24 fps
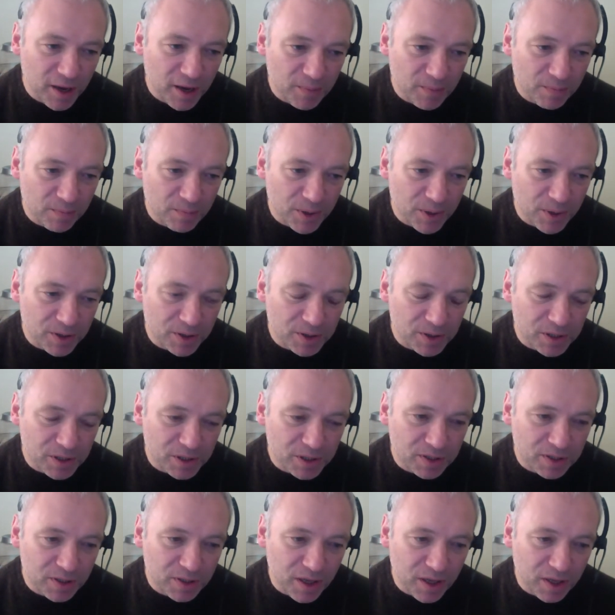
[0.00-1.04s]
because
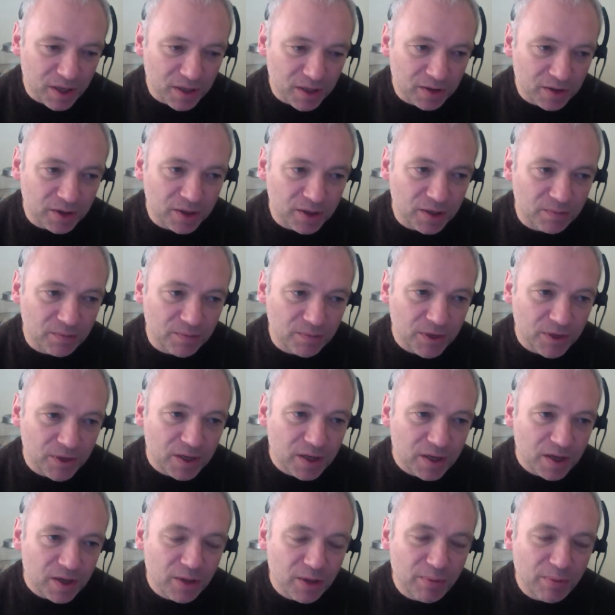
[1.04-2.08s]
I think the
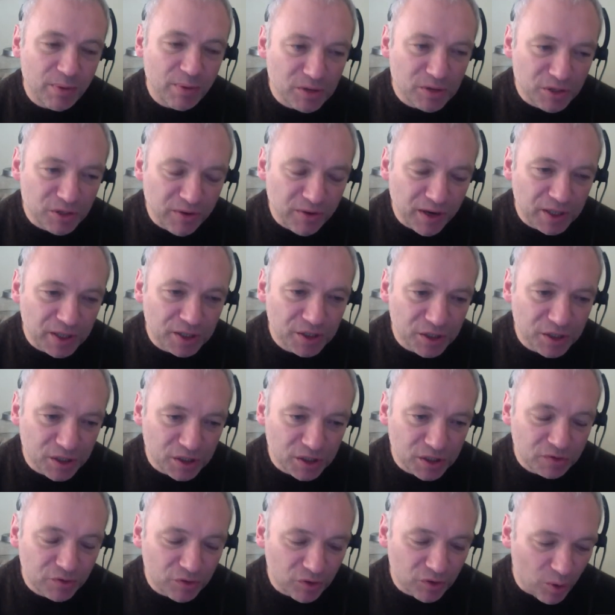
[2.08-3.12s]
motivations
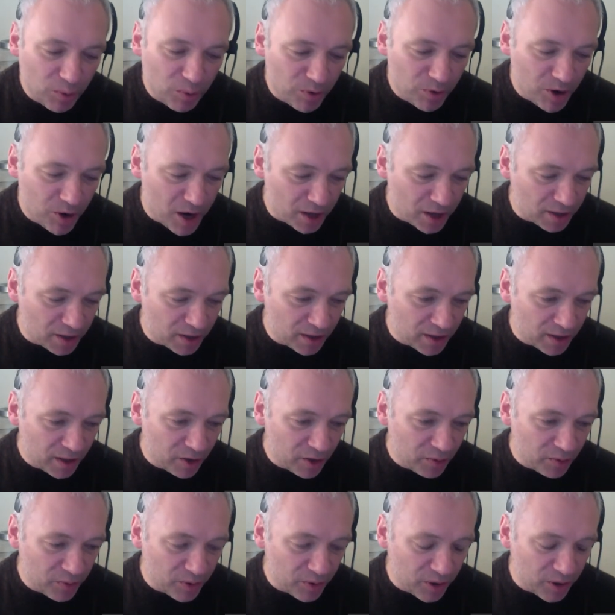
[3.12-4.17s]
for operating in the
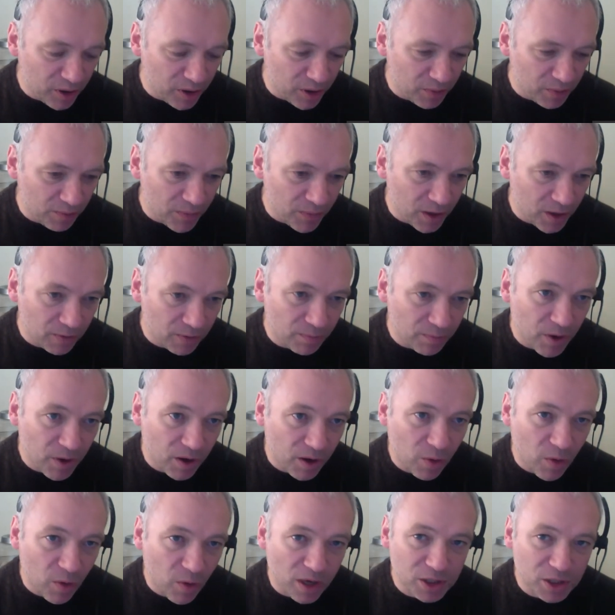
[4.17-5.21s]
open are
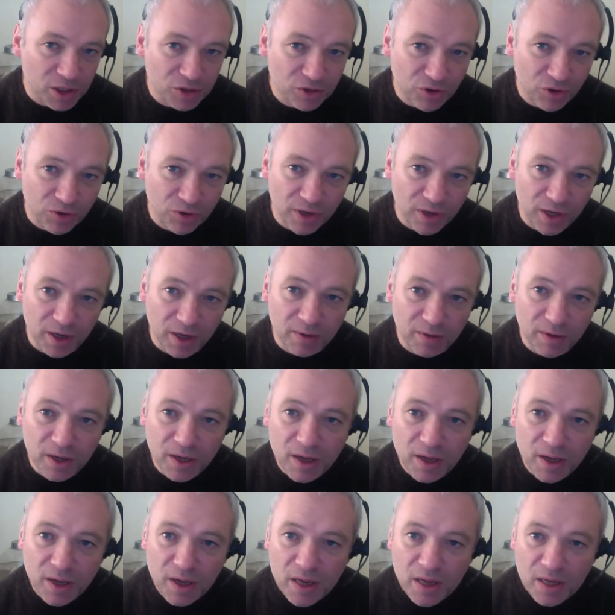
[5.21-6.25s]
quite strong now.
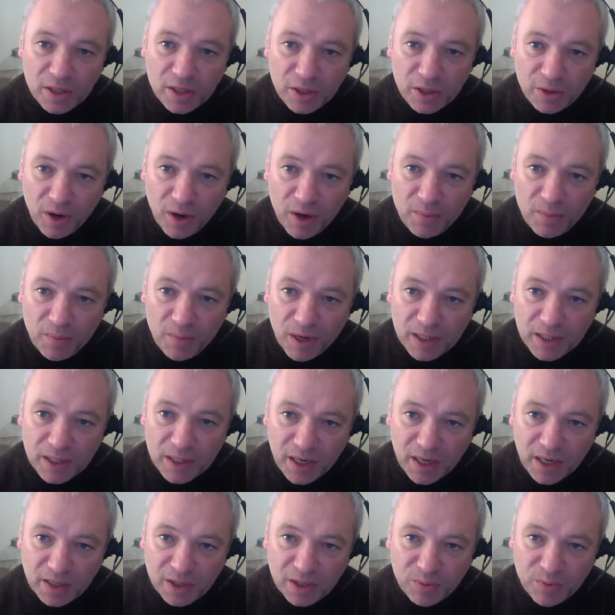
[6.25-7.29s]
So I
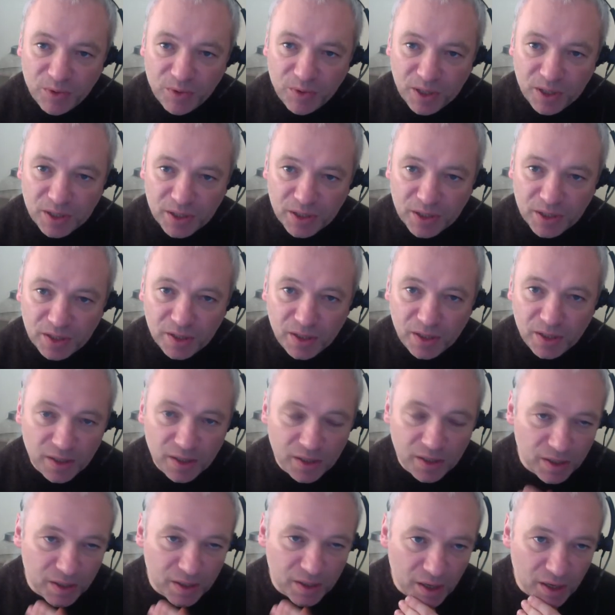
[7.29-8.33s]
stuck some things in
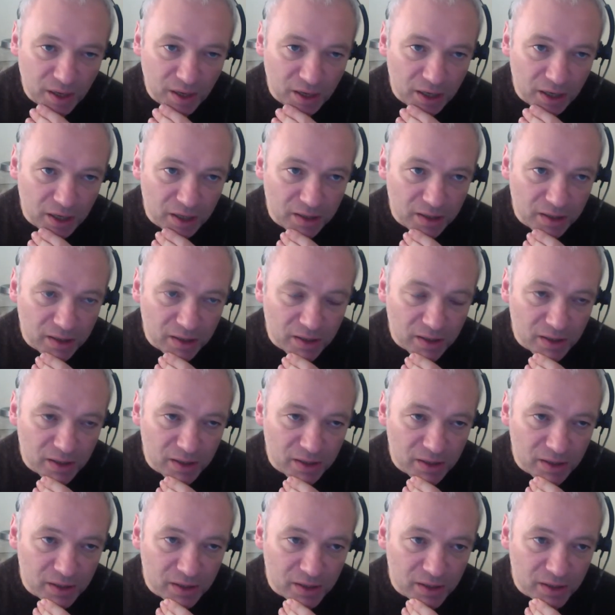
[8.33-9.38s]
the
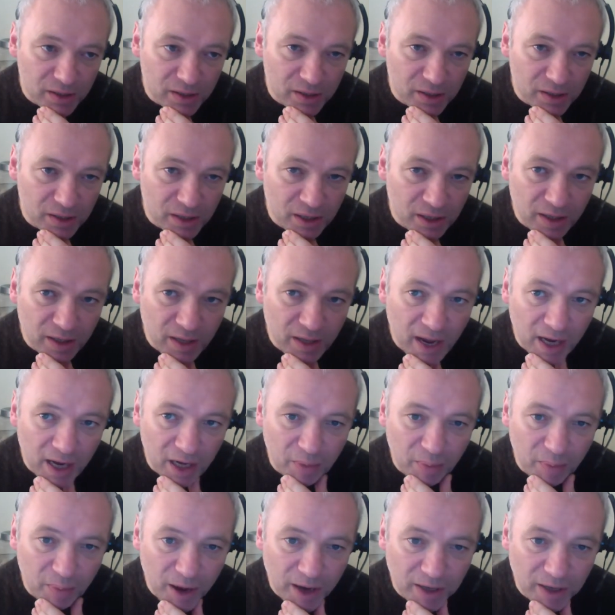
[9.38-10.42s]

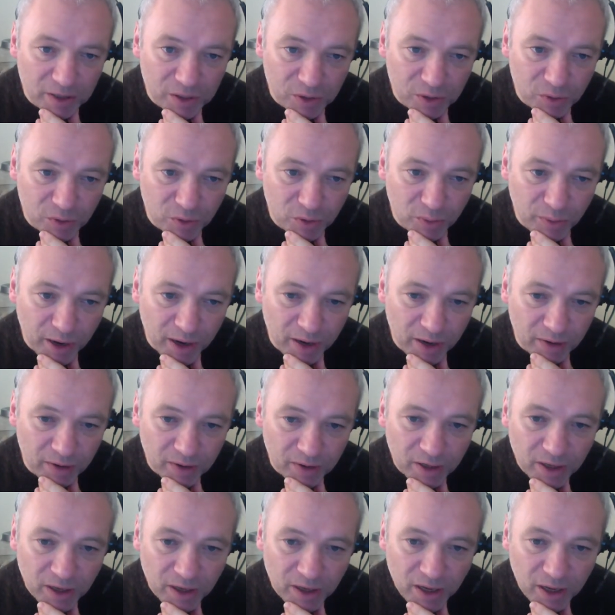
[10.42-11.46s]
HackPad to talk about.
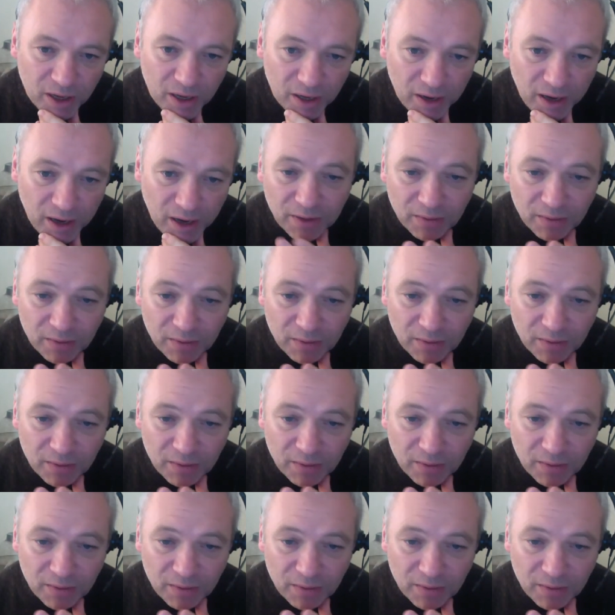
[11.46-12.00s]
And